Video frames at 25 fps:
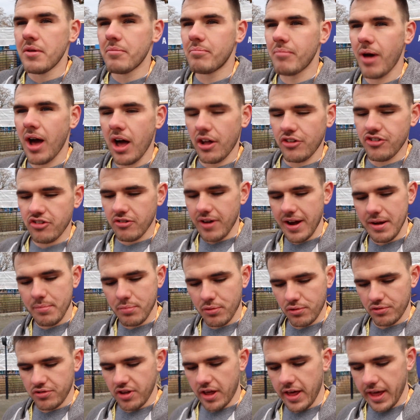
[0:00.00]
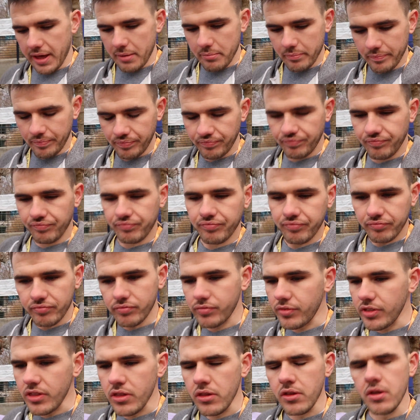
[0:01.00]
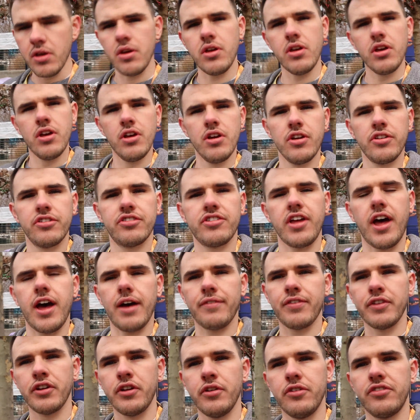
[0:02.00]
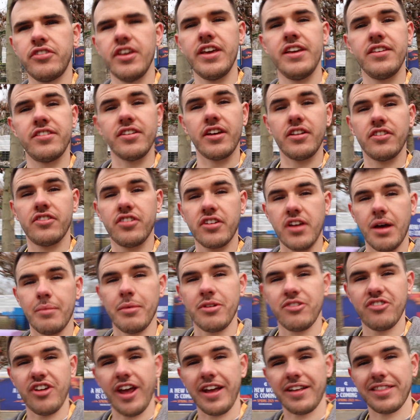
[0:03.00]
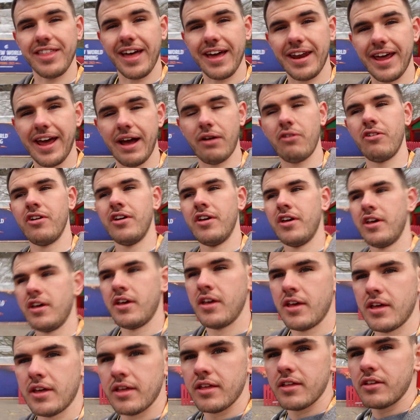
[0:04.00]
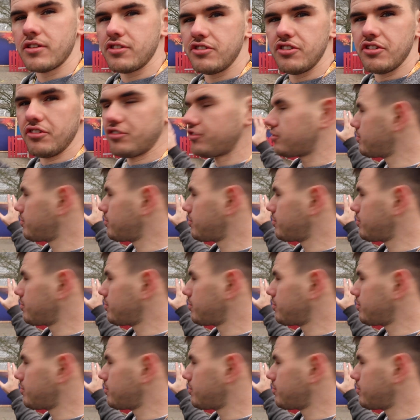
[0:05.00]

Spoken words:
March or April time, start of the new season, to come and check that out. Used